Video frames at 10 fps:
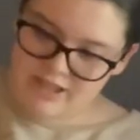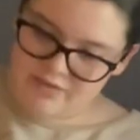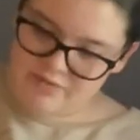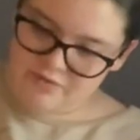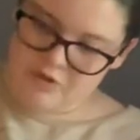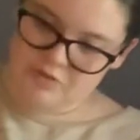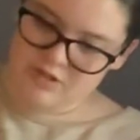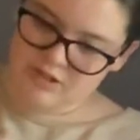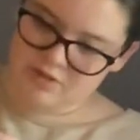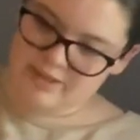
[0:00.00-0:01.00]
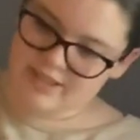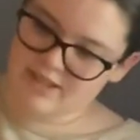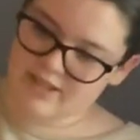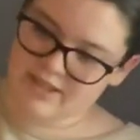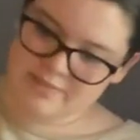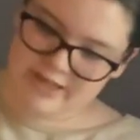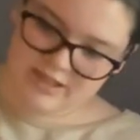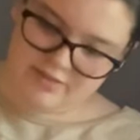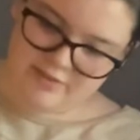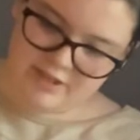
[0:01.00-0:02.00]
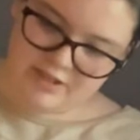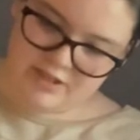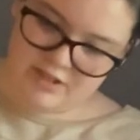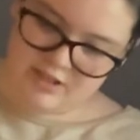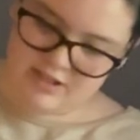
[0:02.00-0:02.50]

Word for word: kind of froze a little bit at the back of the fridge,